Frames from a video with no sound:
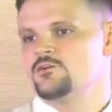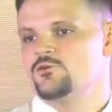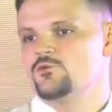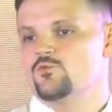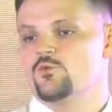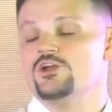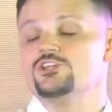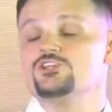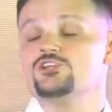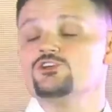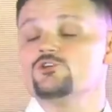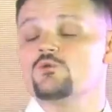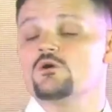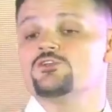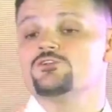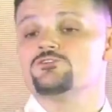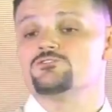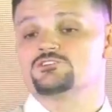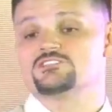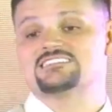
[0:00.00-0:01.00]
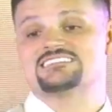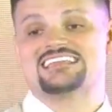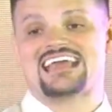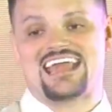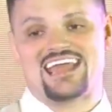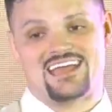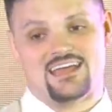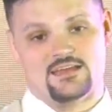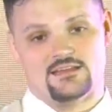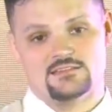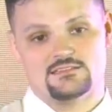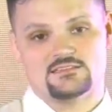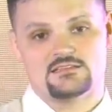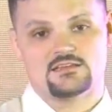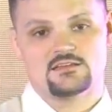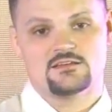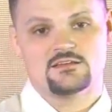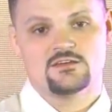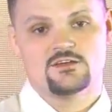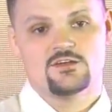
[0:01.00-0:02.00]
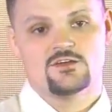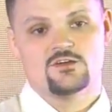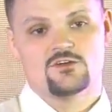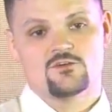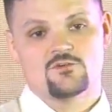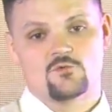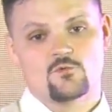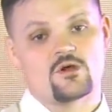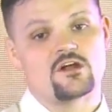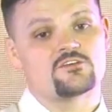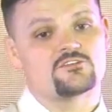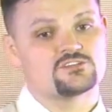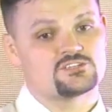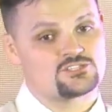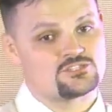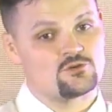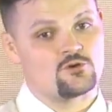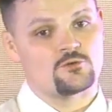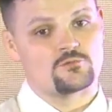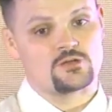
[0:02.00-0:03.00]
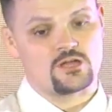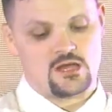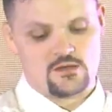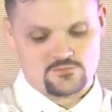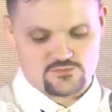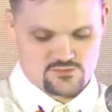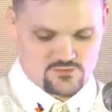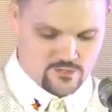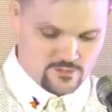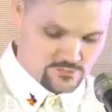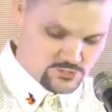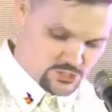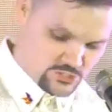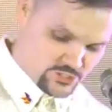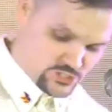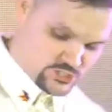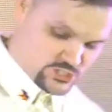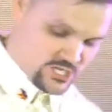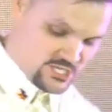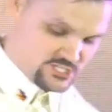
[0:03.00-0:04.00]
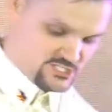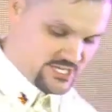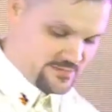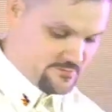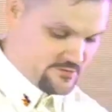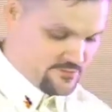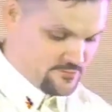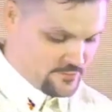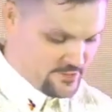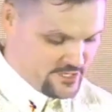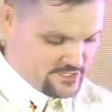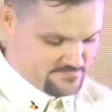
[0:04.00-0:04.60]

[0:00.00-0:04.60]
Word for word: when you understand where the storm comes from. Turn to John chapter 3.